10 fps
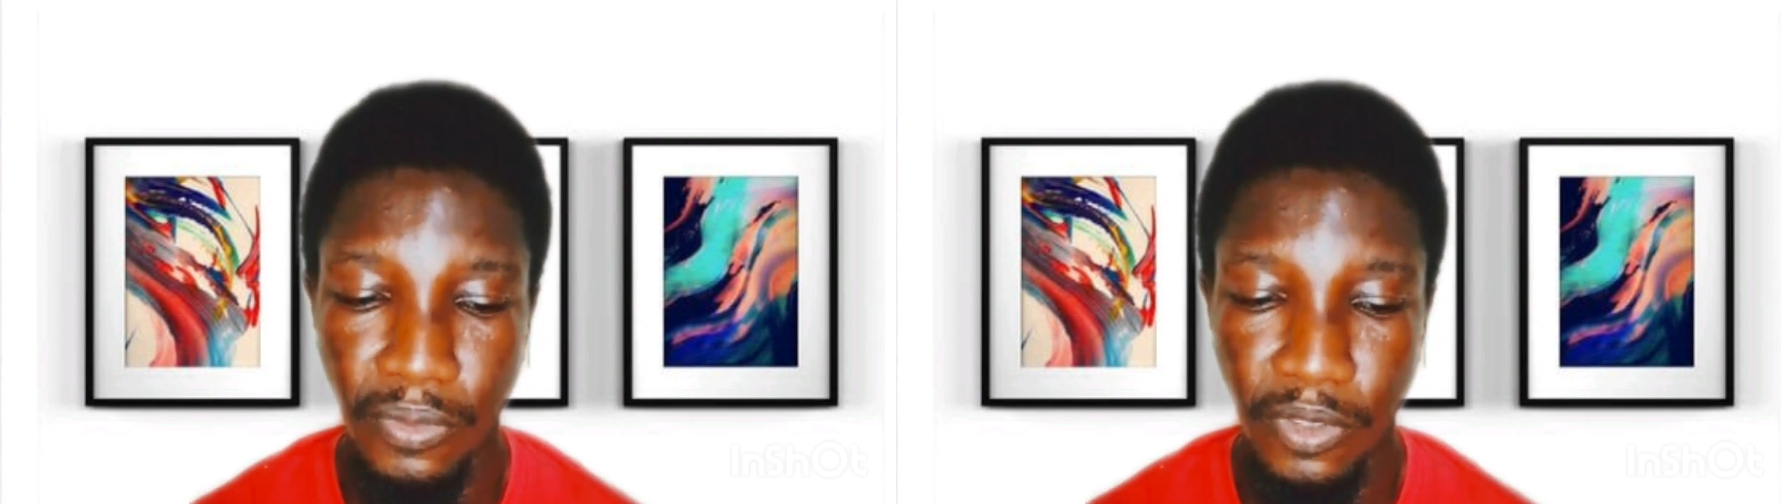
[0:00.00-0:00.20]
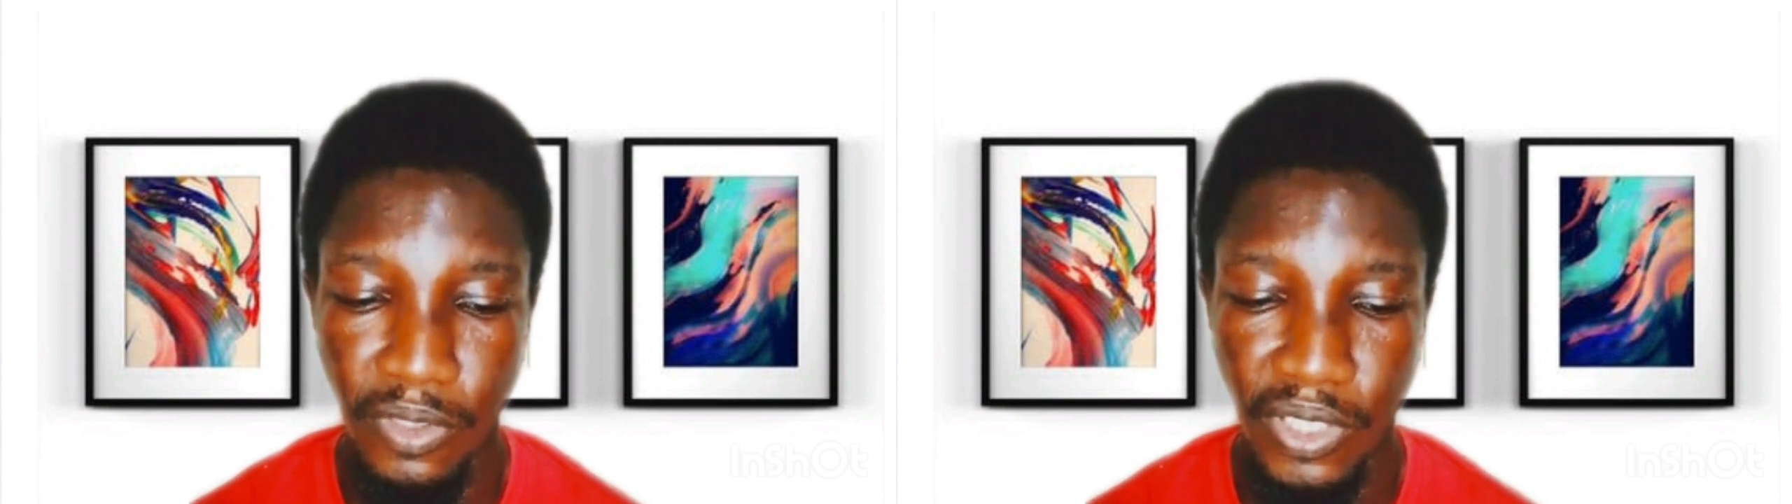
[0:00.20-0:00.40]

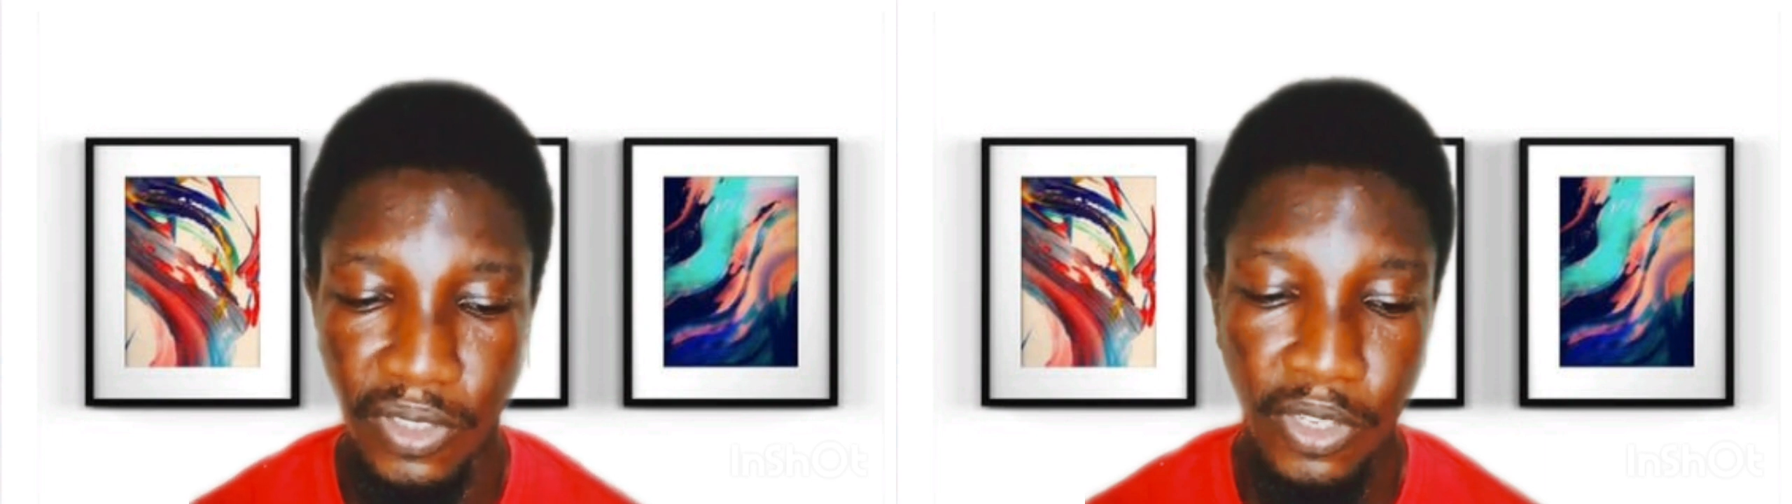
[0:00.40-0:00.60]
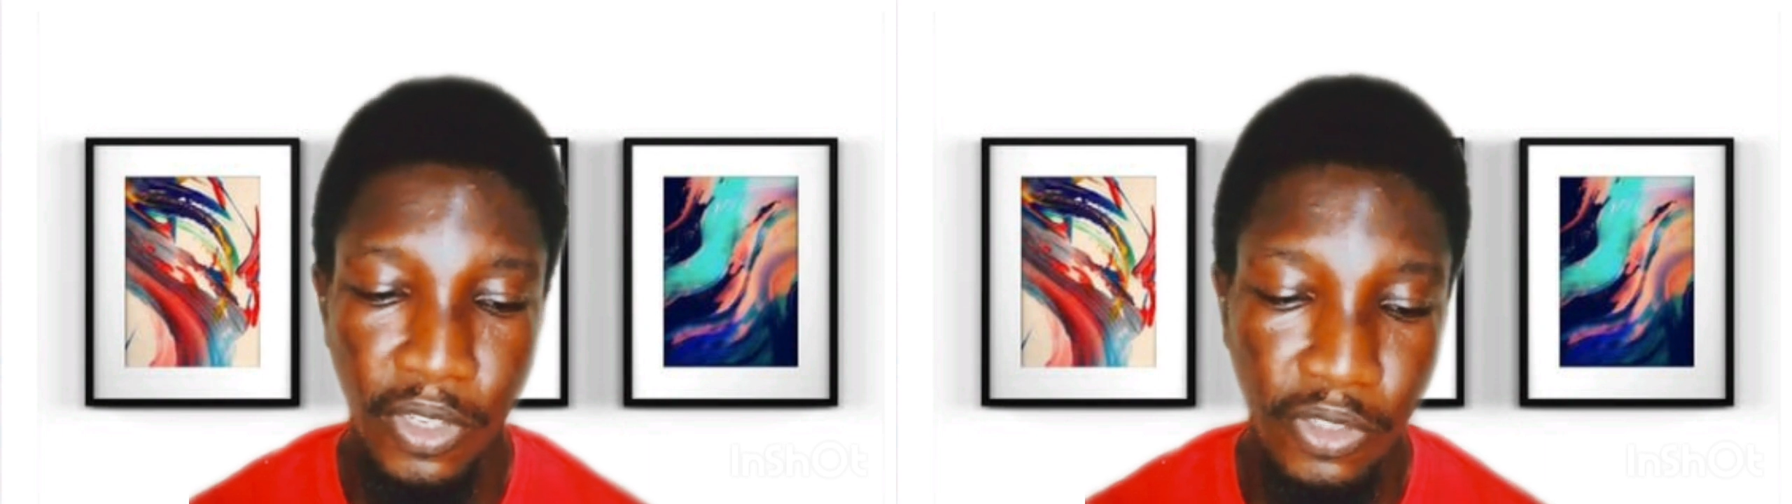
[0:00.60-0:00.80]
Okay,
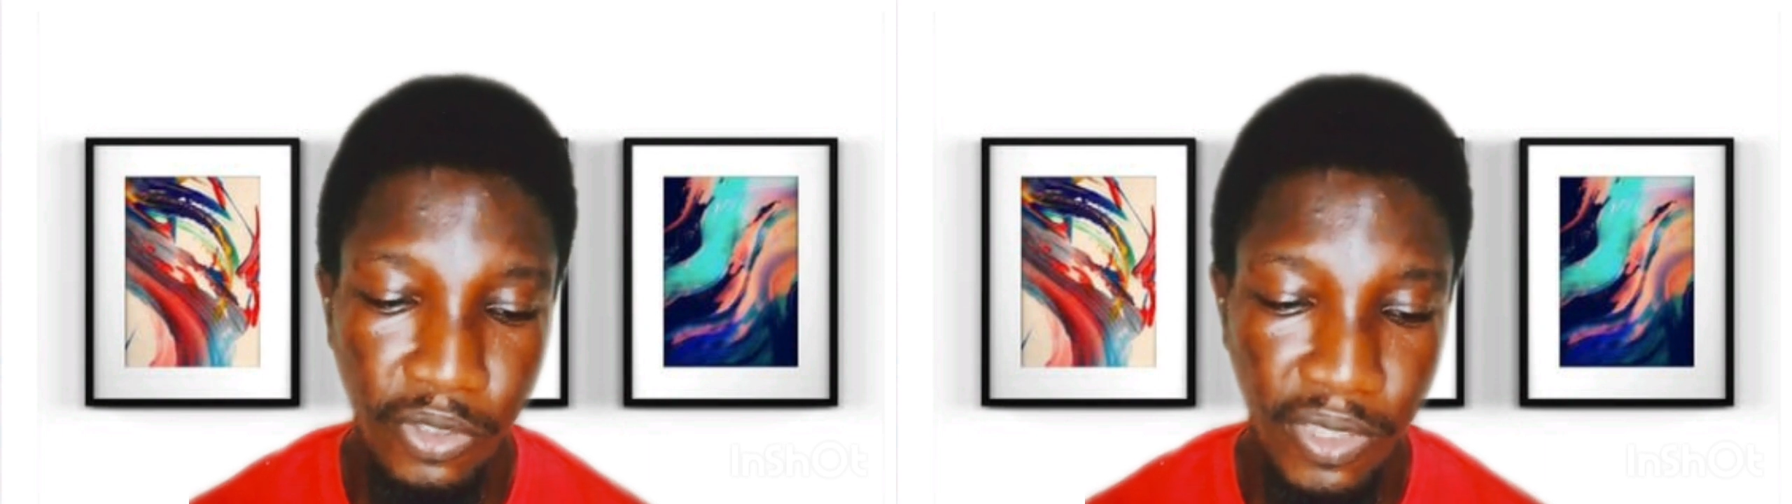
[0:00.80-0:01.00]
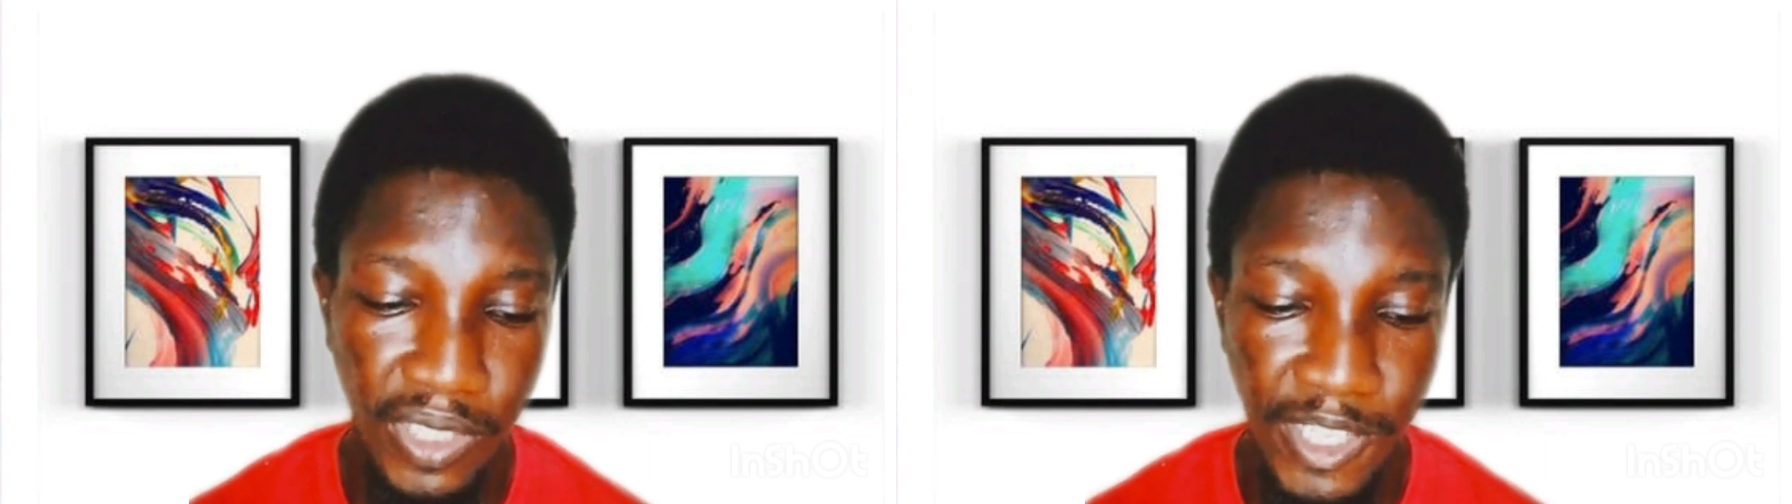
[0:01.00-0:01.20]

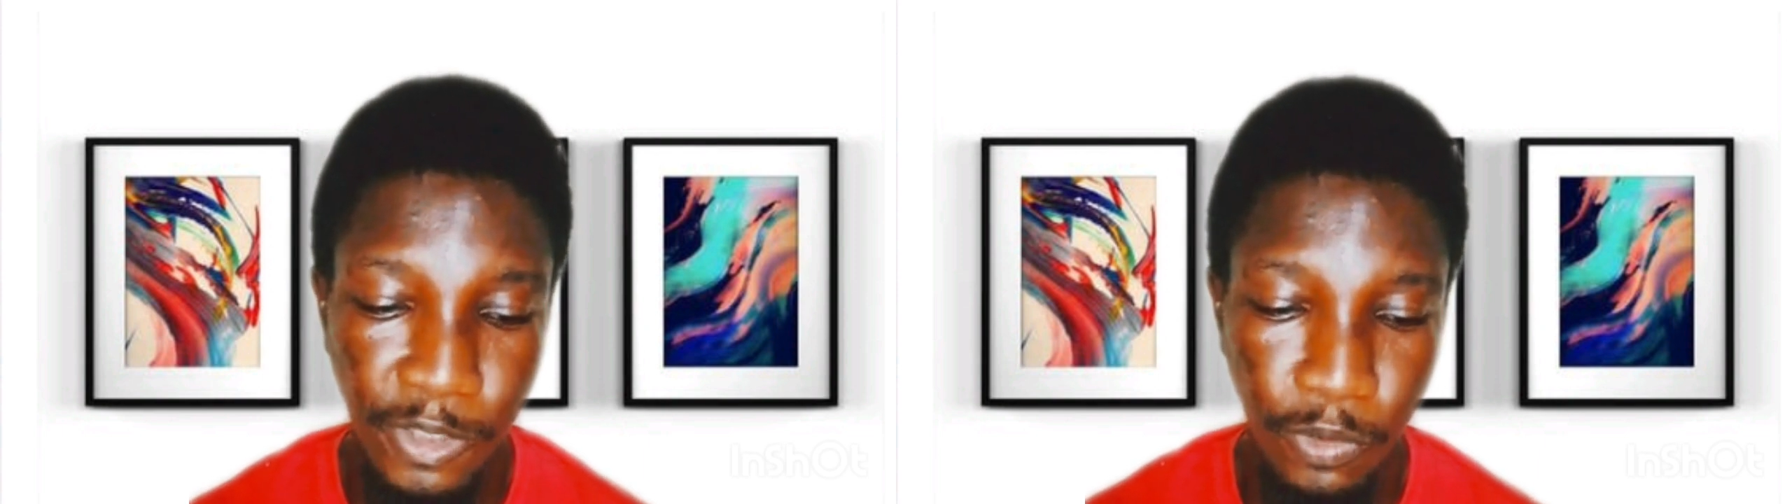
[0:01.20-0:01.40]
so the next